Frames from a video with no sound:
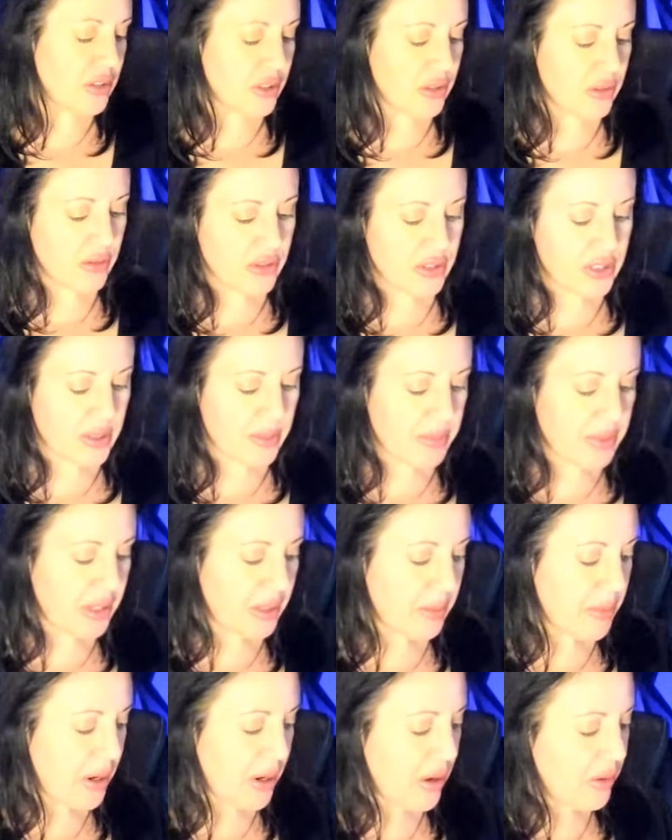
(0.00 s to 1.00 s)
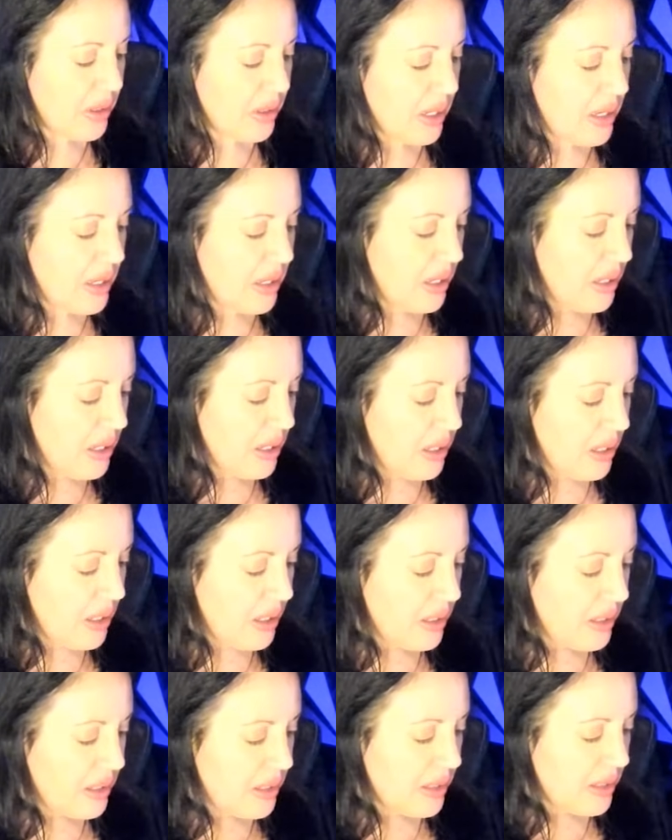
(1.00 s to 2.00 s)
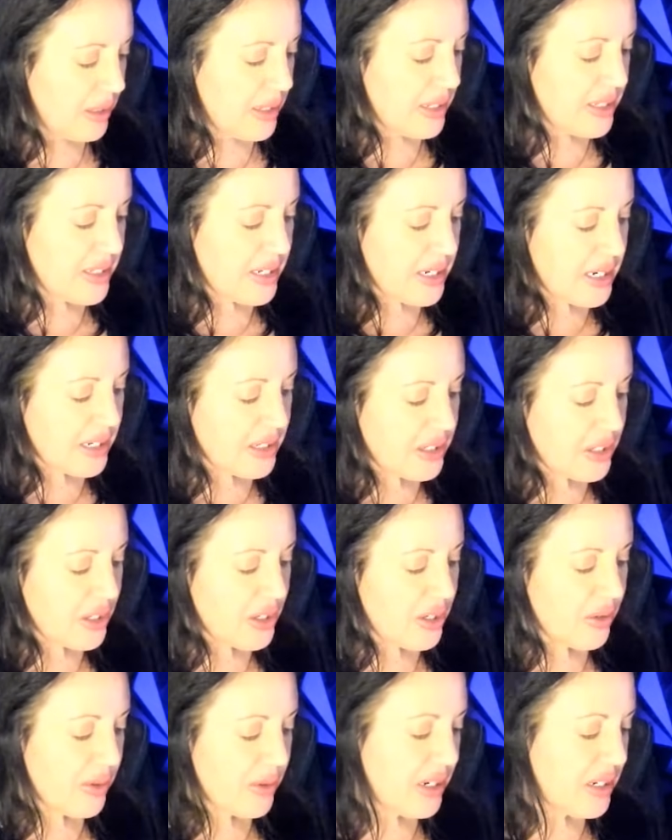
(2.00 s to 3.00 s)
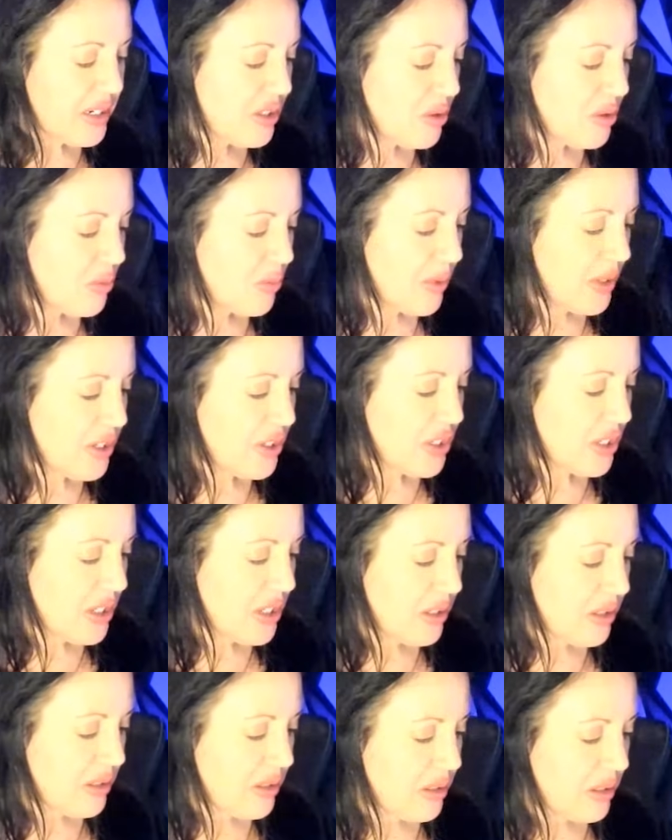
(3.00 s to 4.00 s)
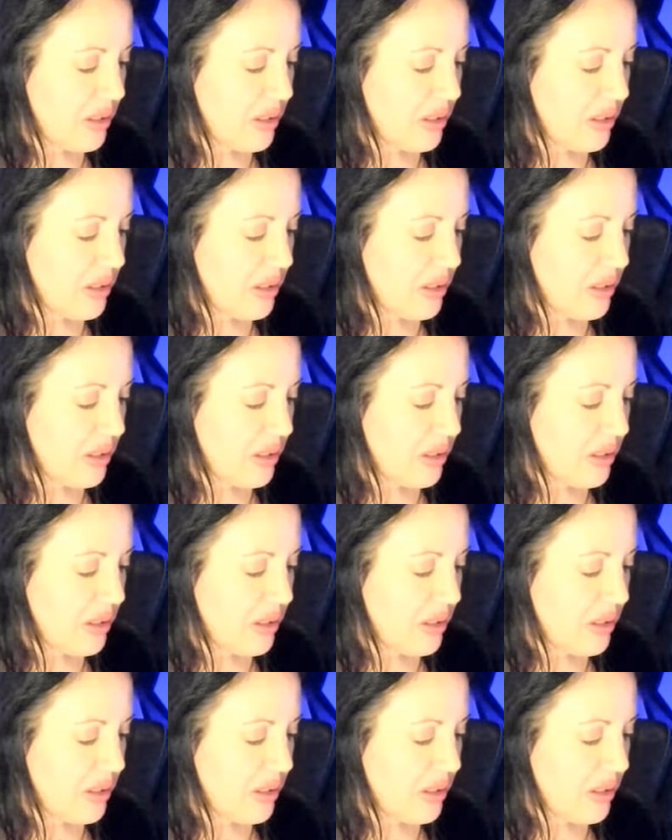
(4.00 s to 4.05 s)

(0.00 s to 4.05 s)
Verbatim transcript: there's something about listening to your intuition.